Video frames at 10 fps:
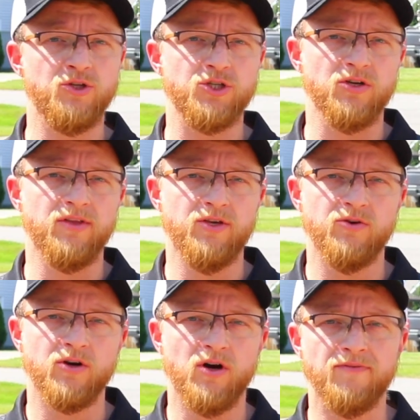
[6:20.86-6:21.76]
ensure that
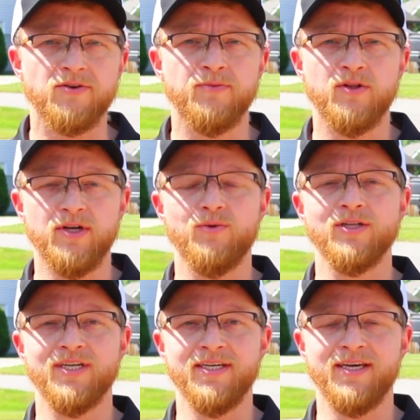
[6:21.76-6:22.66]
you are comfortable and
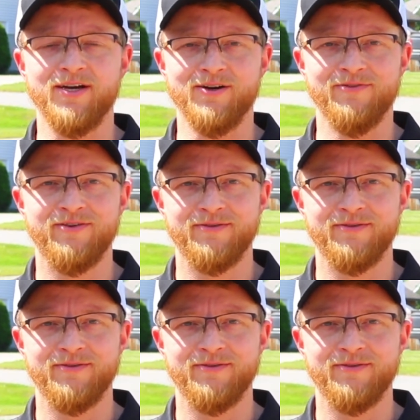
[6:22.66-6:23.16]
well taken care of.